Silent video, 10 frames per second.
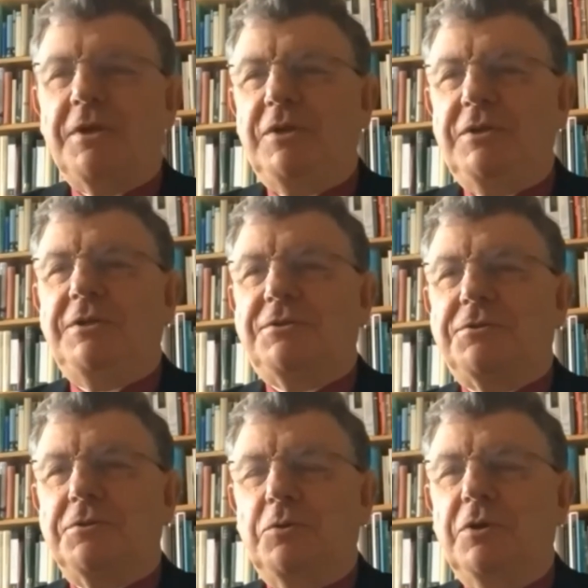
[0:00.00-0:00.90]
we need to
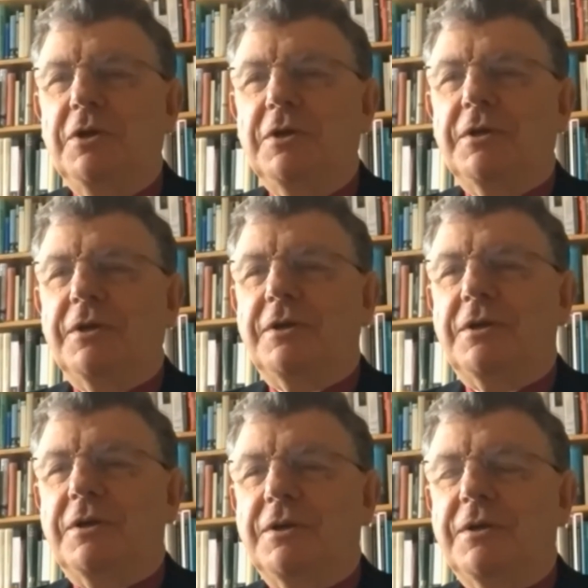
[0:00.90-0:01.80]
do
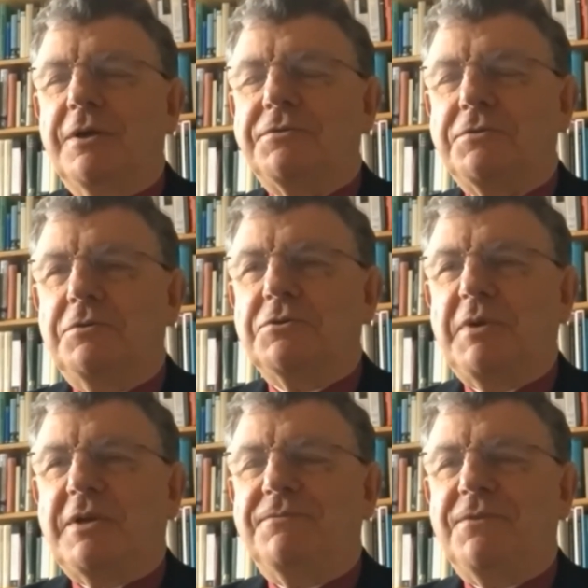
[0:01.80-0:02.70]
as soon as we
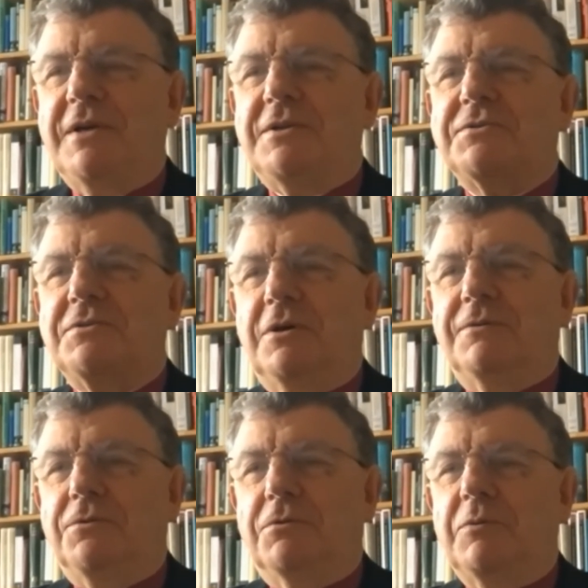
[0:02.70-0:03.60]
can find a slot
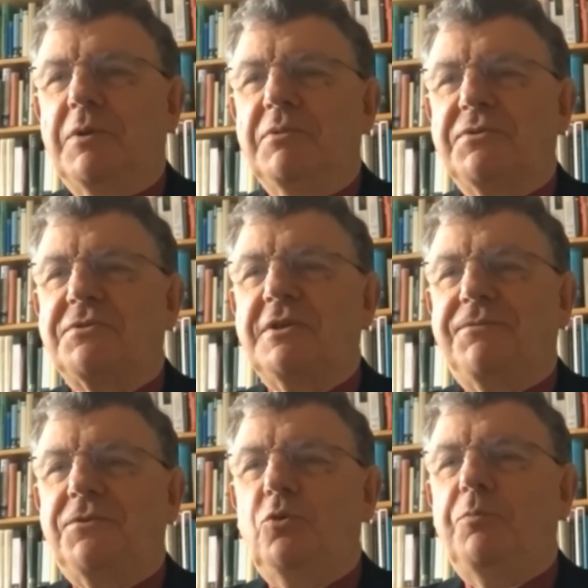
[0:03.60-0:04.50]
for it. We must see if
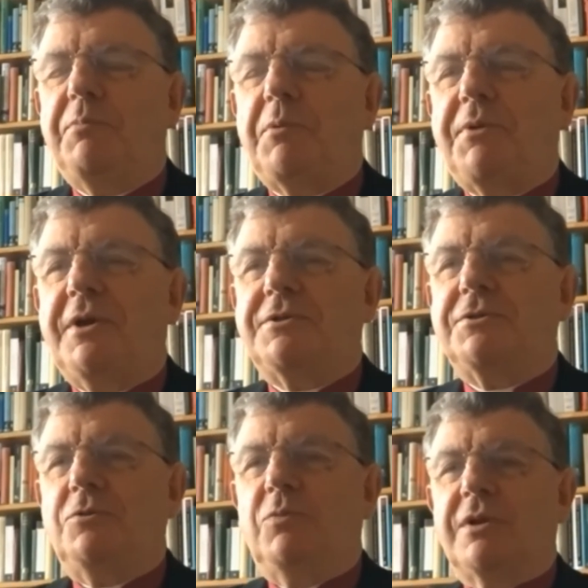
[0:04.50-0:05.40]
you will be prepared to
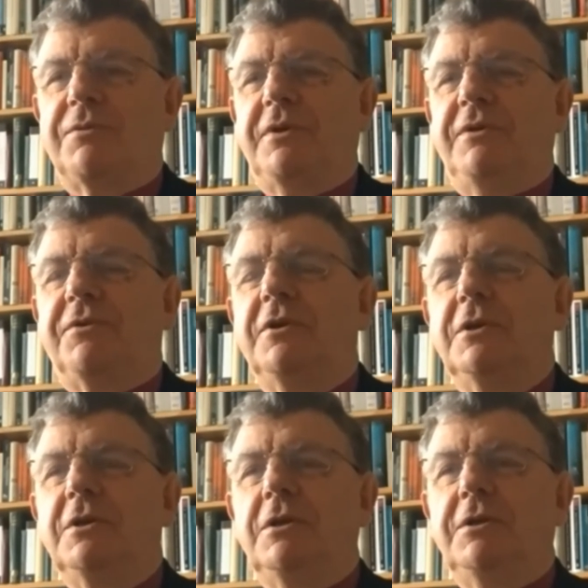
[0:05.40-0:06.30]
do one of these
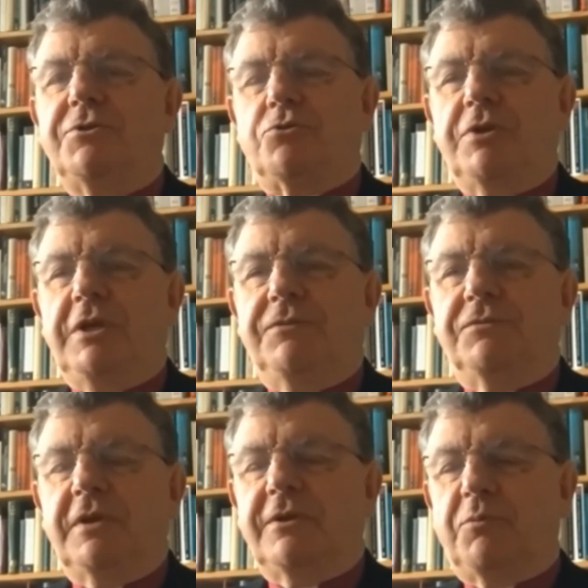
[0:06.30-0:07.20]
literary
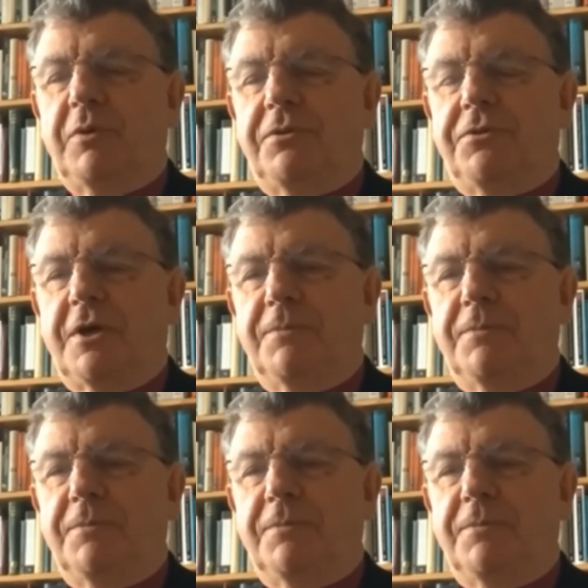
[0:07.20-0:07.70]
evenings with